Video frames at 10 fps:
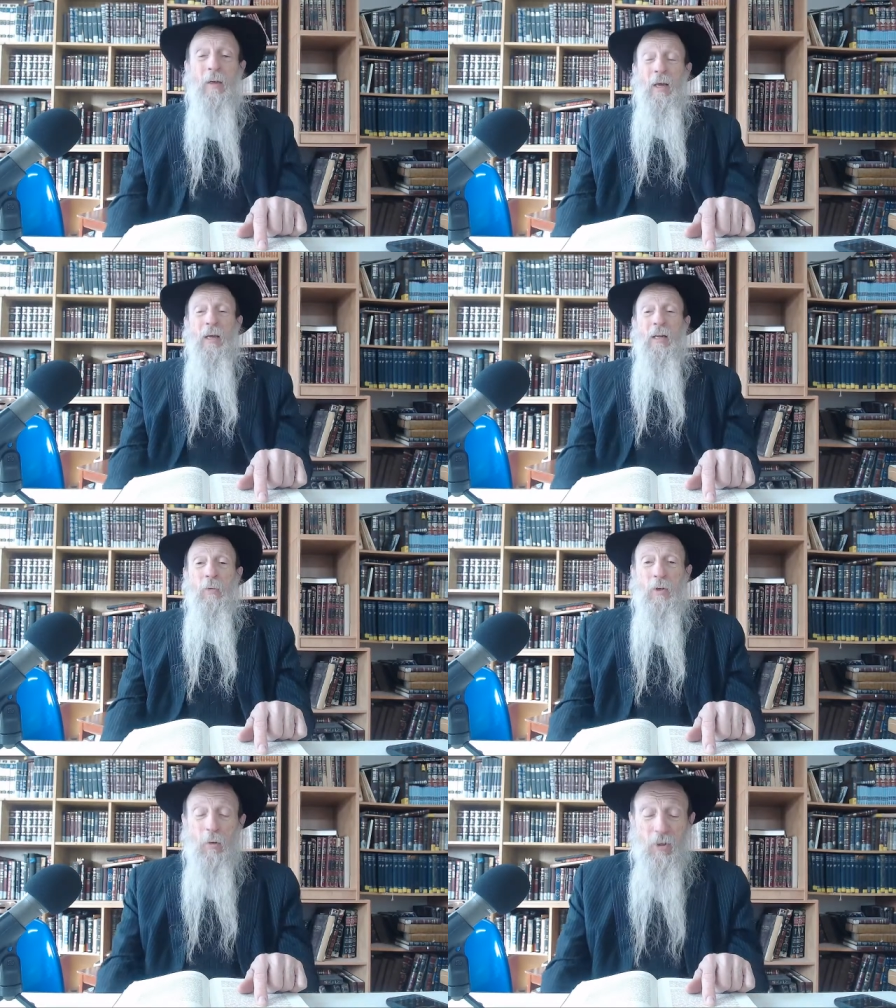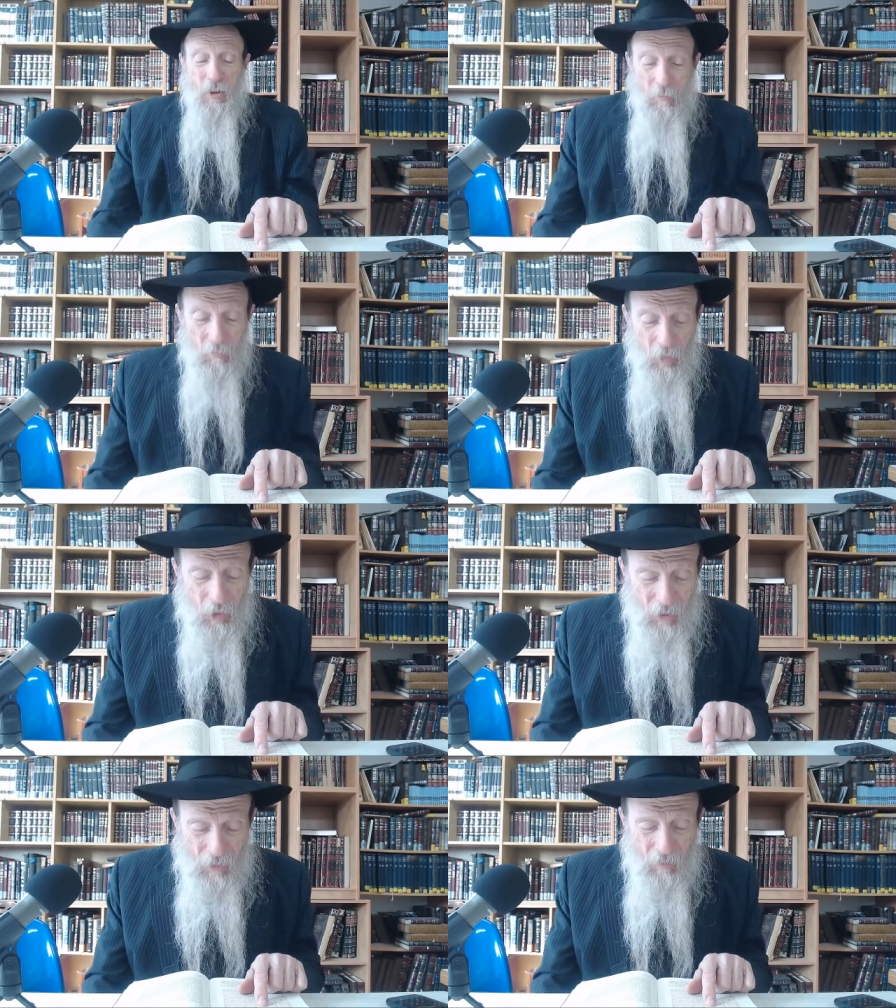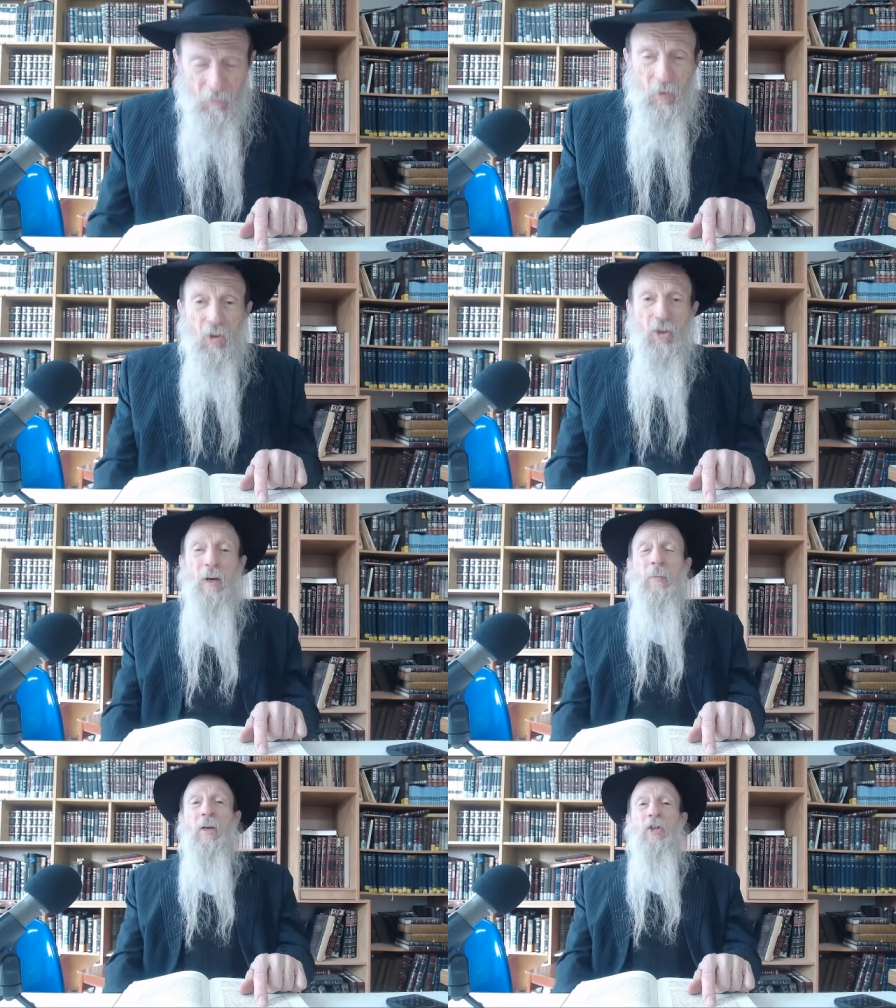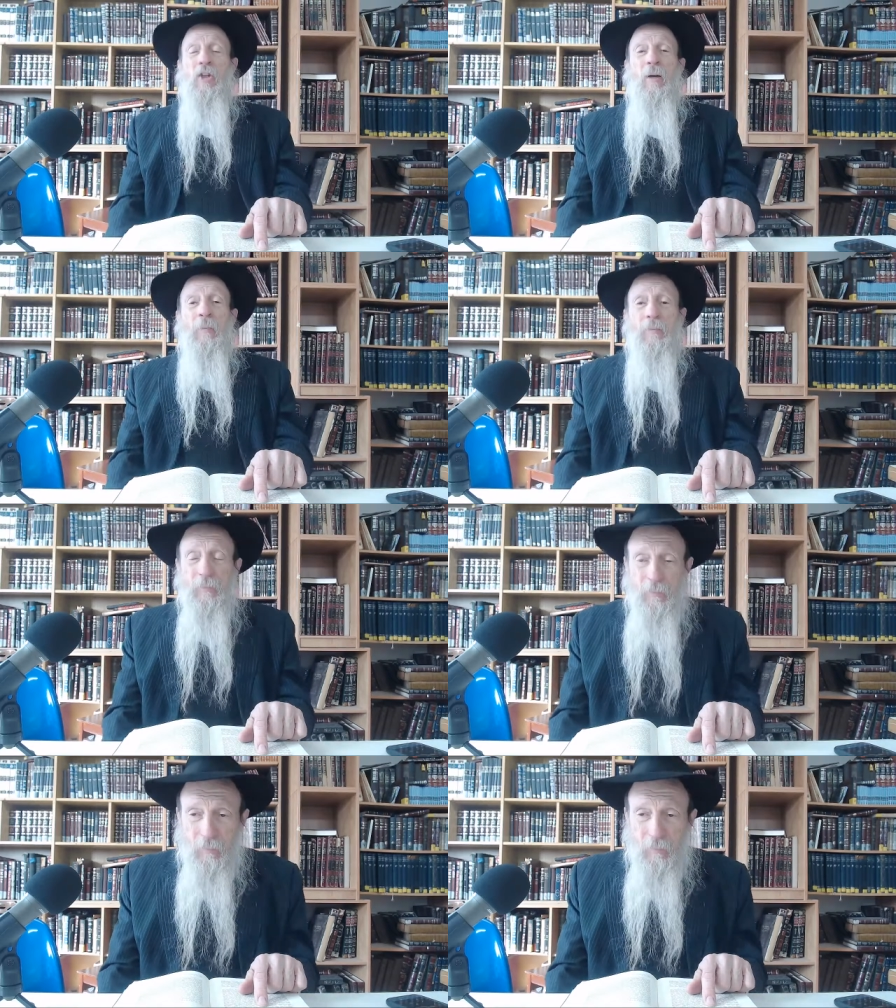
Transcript: and he requested mercy. Have mercy on me, Hashem.